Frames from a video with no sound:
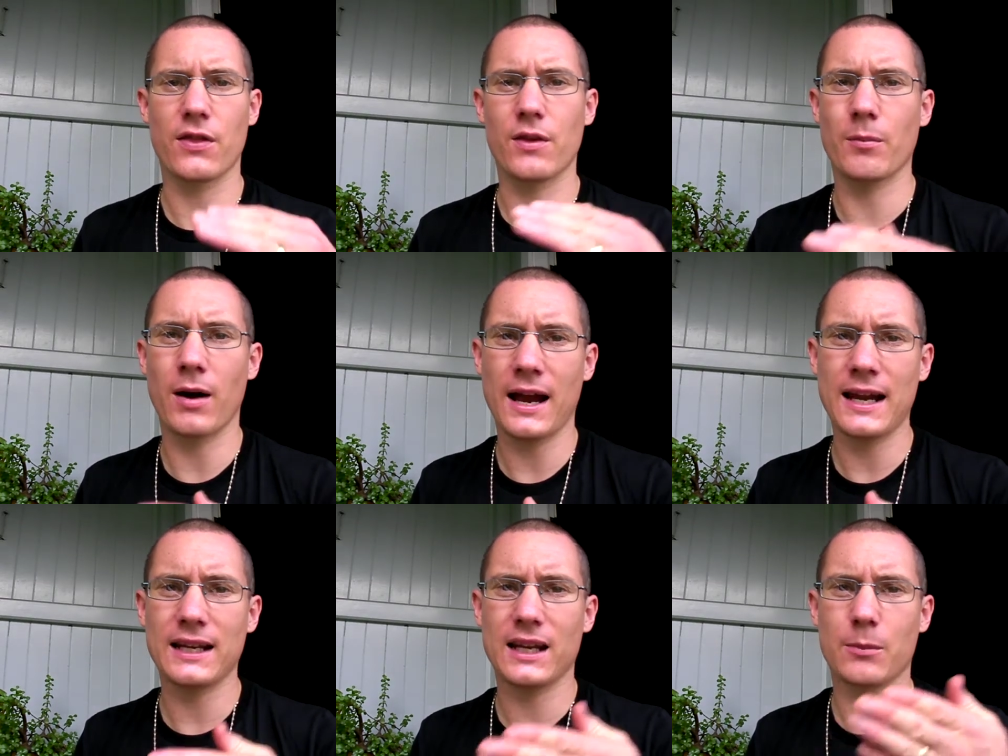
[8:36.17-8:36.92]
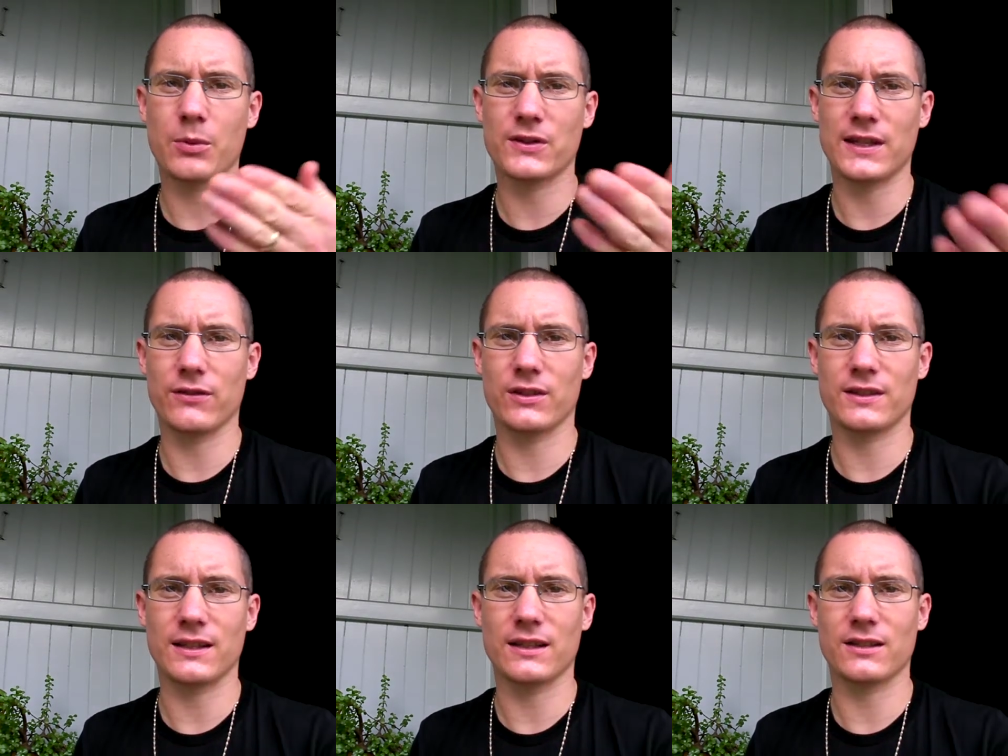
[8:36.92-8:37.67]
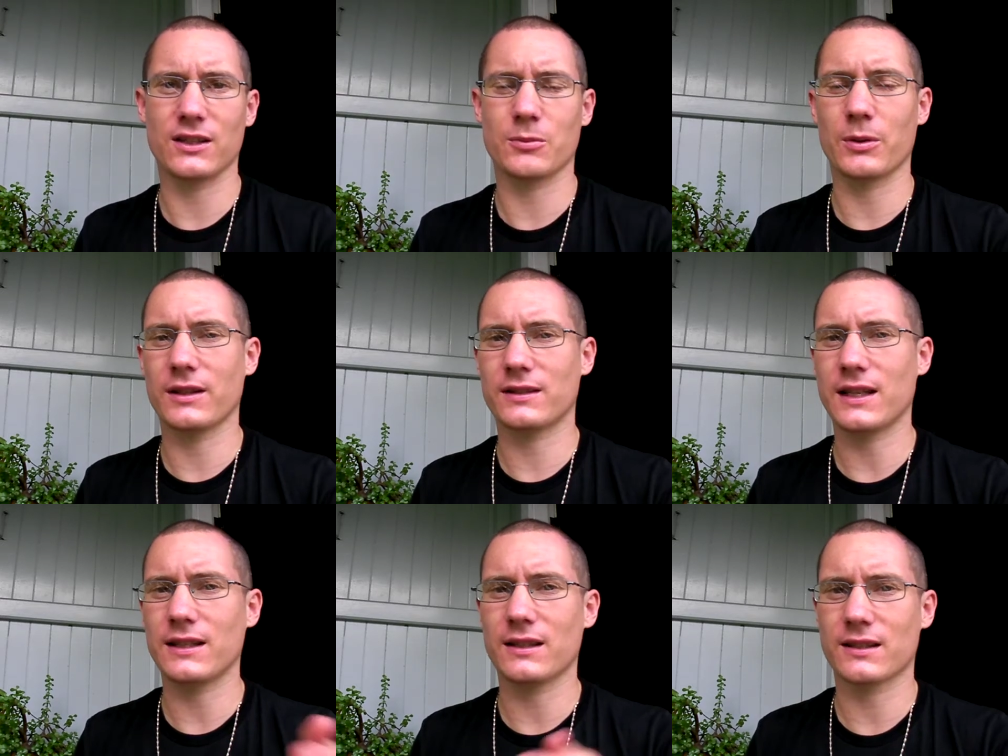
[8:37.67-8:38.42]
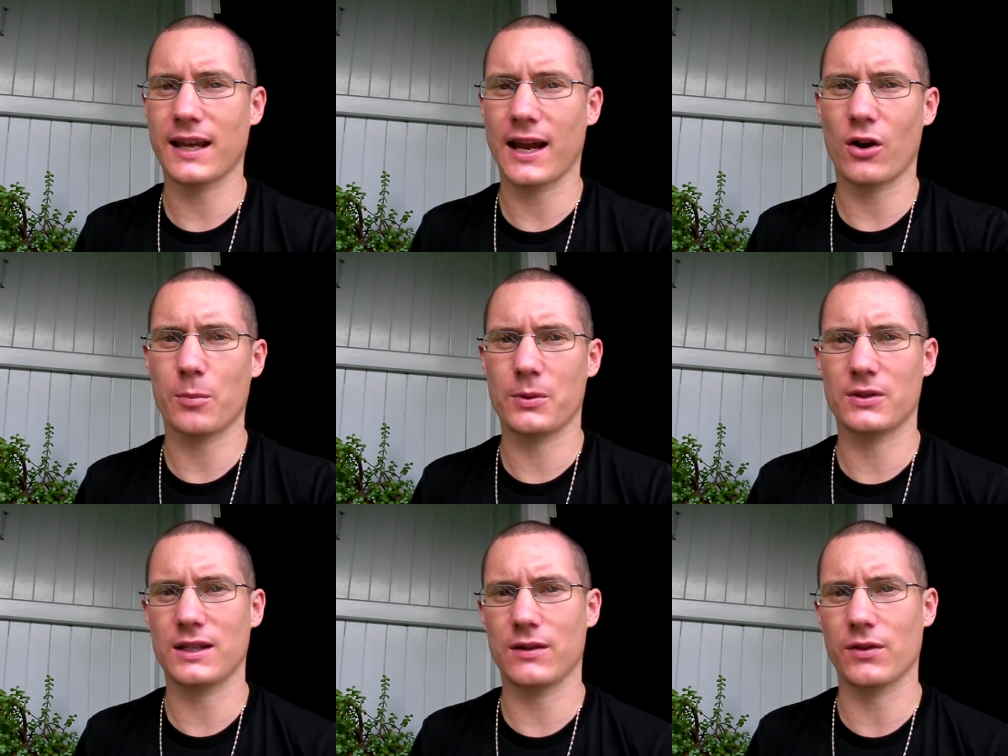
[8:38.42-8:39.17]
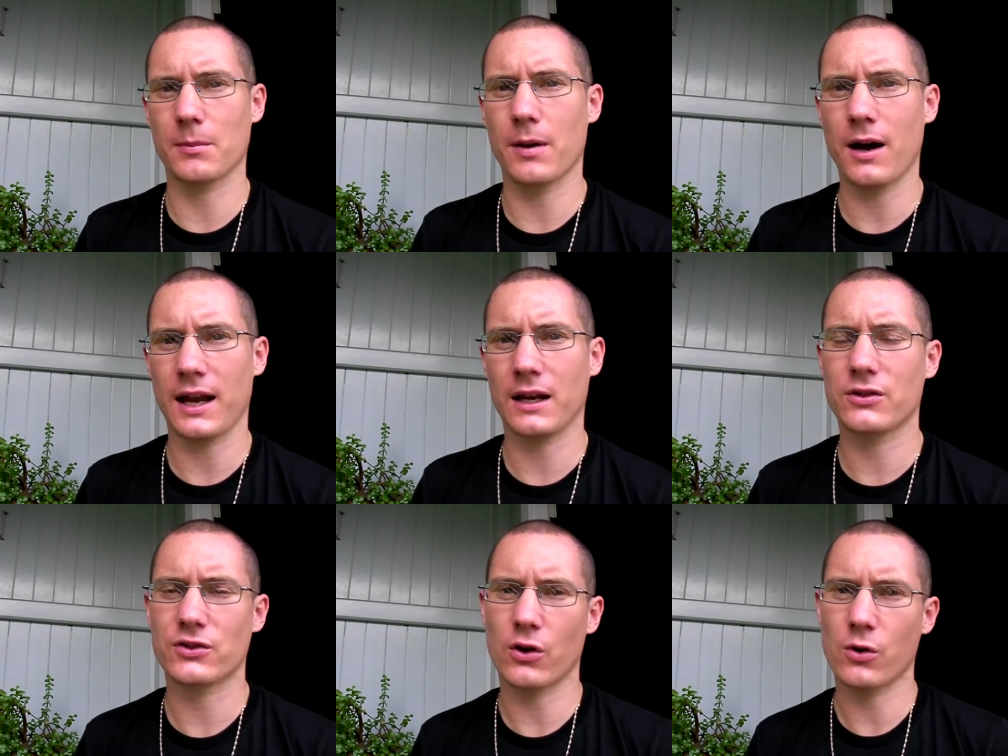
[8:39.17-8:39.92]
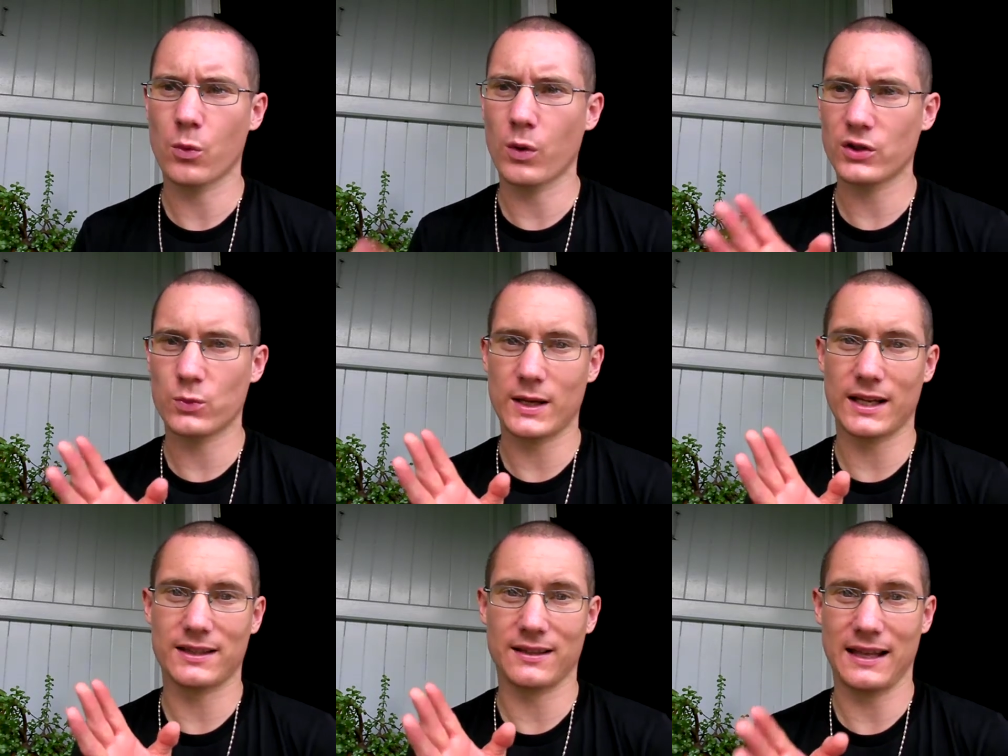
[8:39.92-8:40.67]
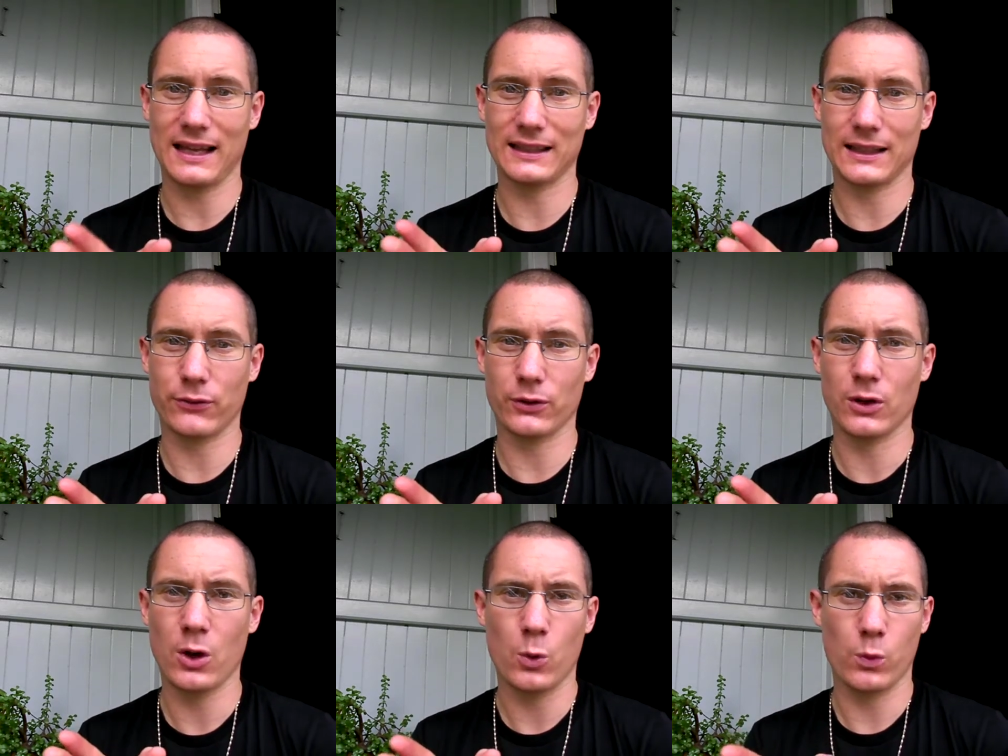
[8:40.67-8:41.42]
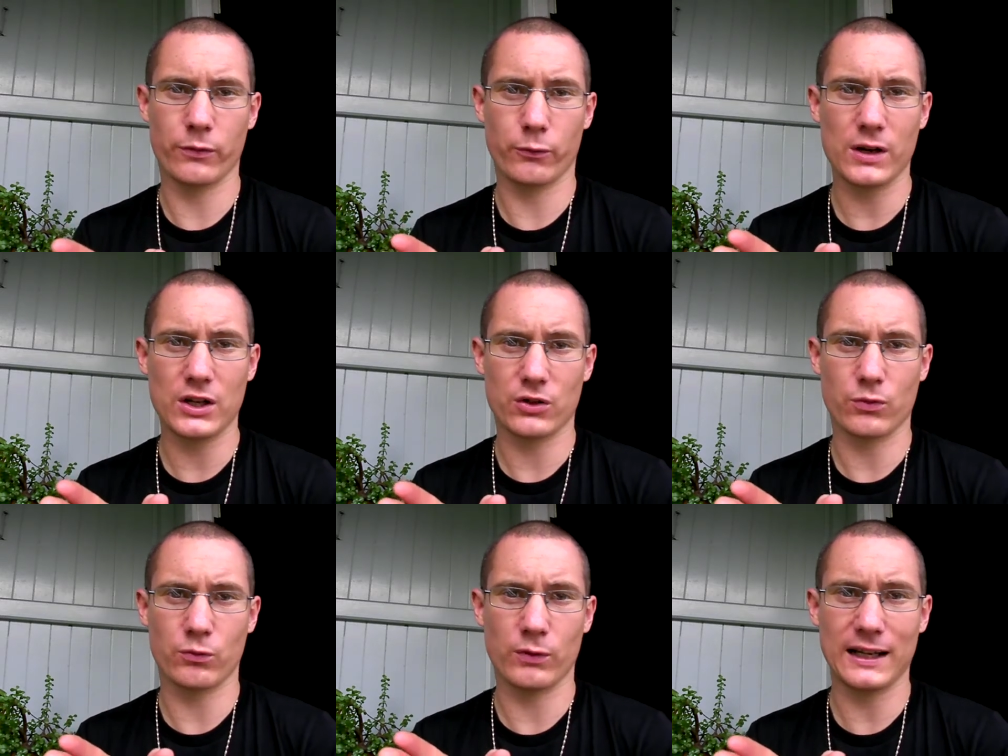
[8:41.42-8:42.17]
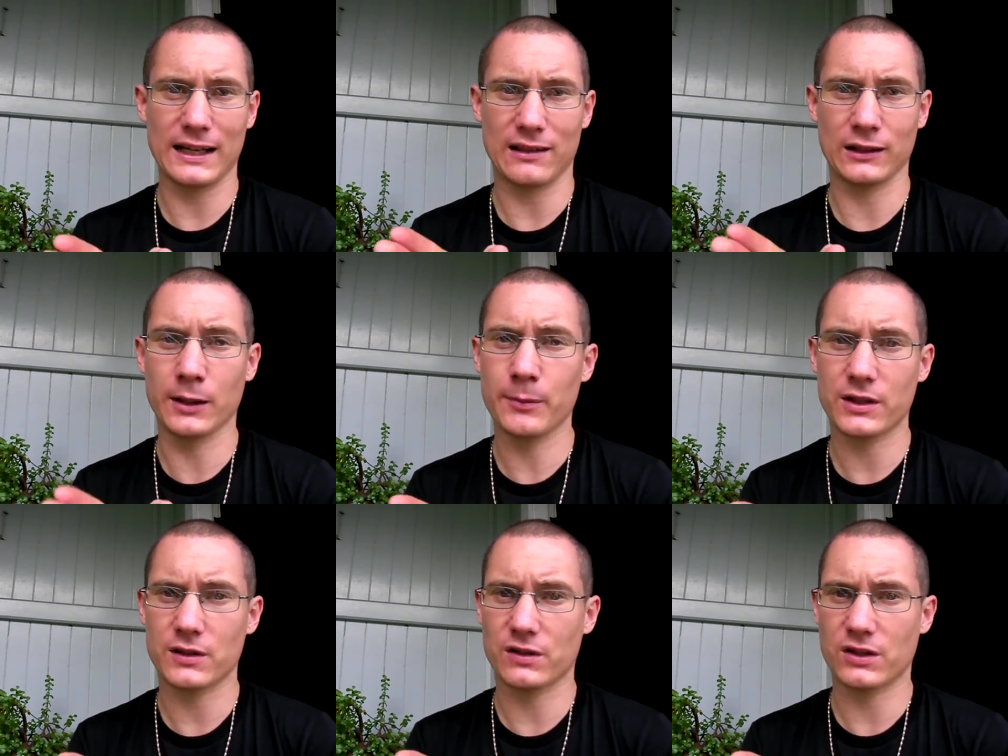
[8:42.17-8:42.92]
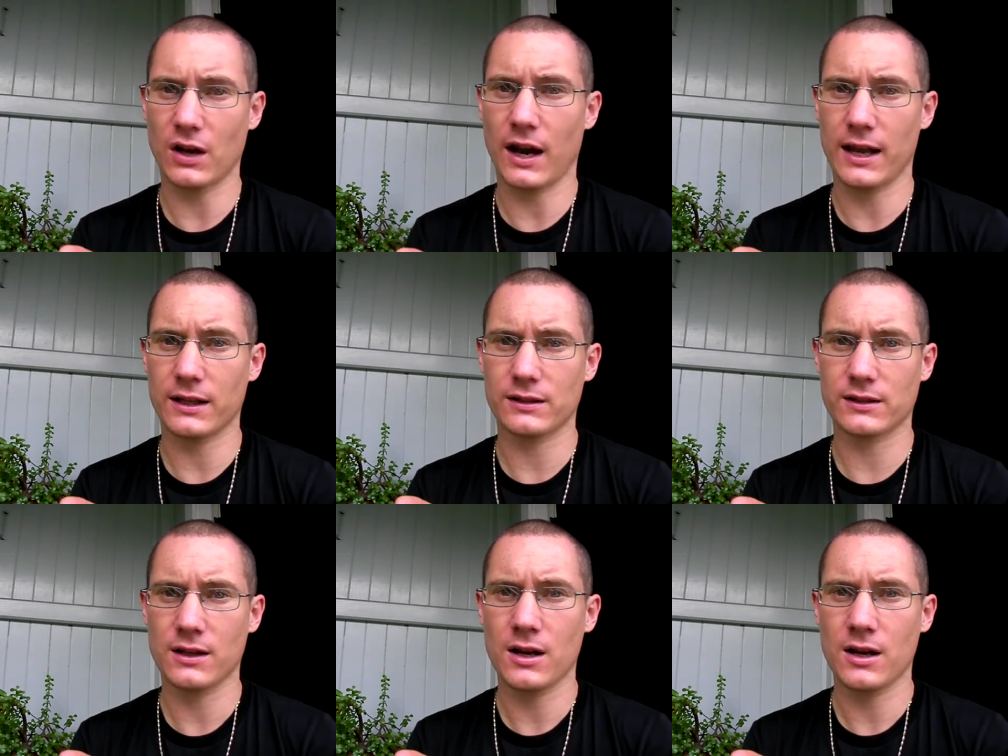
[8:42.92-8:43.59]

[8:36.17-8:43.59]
The mind can perceive the senses, but the senses cannot perceive the mind. So once we get to that level, we've reached really the limits of science,